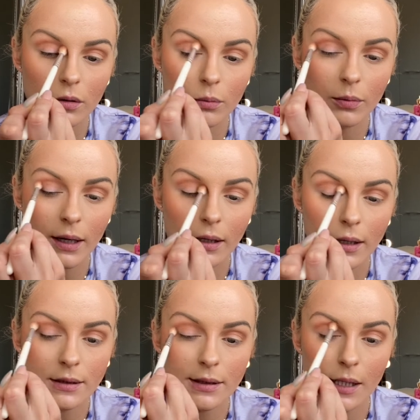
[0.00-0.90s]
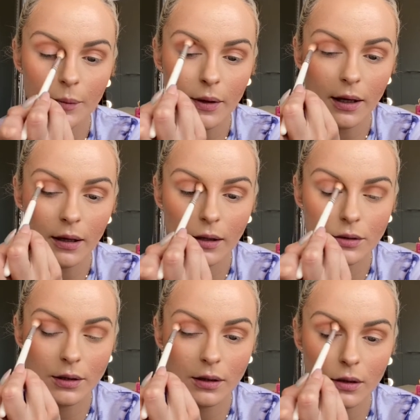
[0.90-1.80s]
But I like to keep it
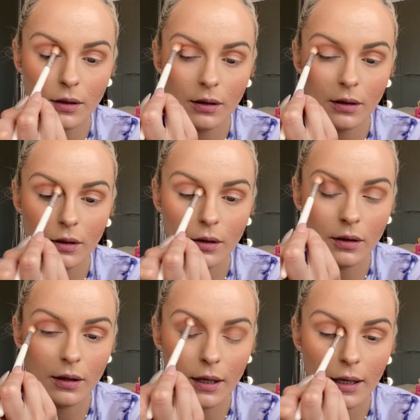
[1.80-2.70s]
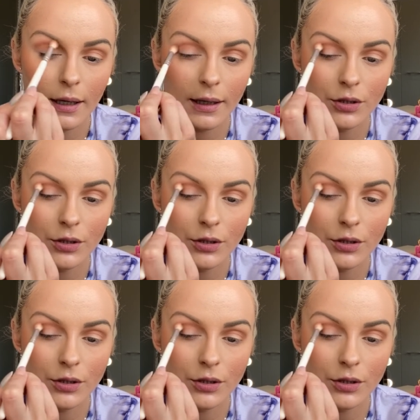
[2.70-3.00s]
high